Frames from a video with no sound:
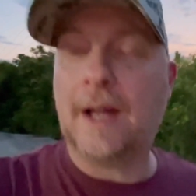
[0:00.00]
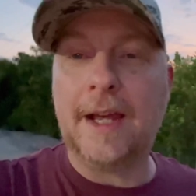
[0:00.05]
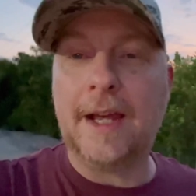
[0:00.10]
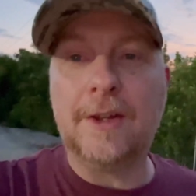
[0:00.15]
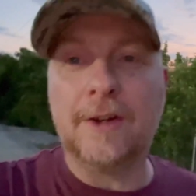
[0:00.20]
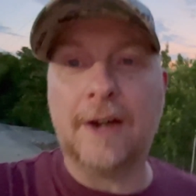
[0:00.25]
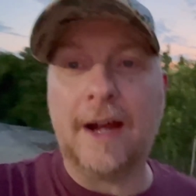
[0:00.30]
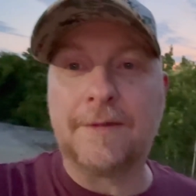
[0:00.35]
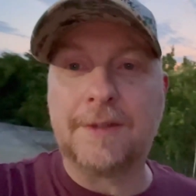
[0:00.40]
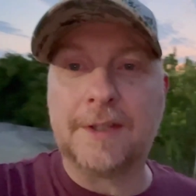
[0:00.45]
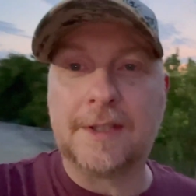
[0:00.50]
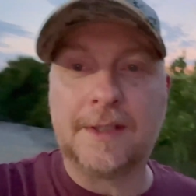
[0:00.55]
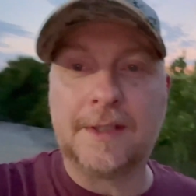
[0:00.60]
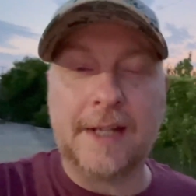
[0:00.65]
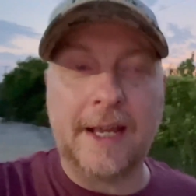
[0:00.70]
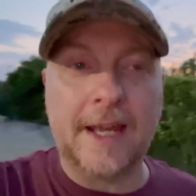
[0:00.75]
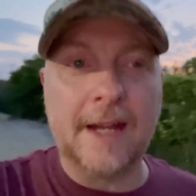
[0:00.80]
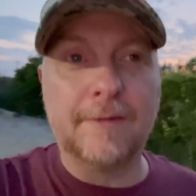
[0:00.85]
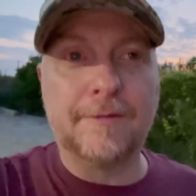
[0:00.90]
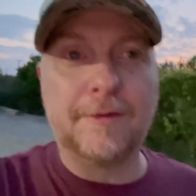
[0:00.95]
I either have to
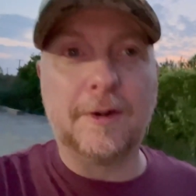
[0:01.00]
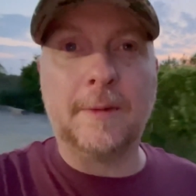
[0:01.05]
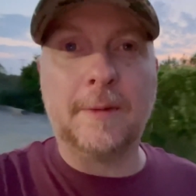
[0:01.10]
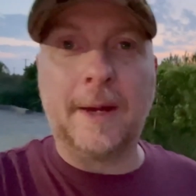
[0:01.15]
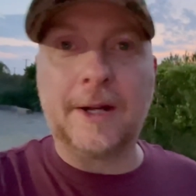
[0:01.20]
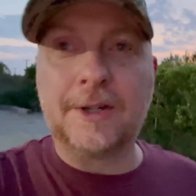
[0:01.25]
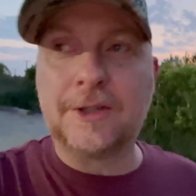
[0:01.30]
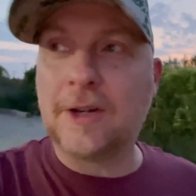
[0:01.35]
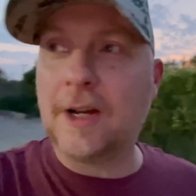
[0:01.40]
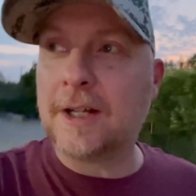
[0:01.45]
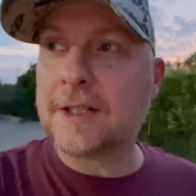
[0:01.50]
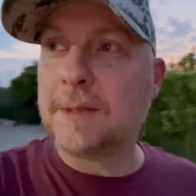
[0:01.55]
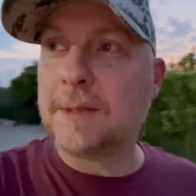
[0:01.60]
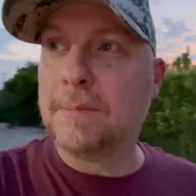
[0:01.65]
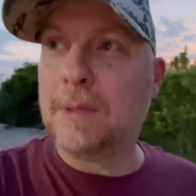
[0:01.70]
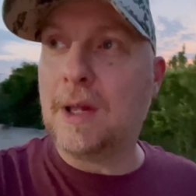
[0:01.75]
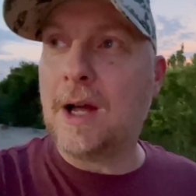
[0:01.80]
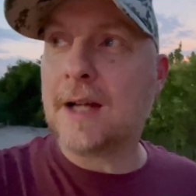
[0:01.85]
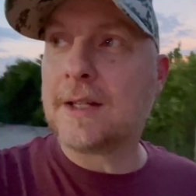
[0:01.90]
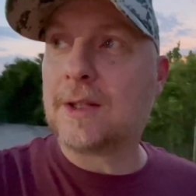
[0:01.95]
stand in front of my truck to
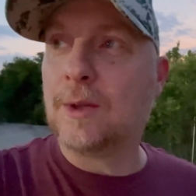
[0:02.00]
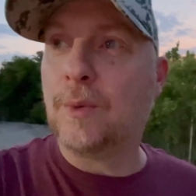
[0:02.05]
block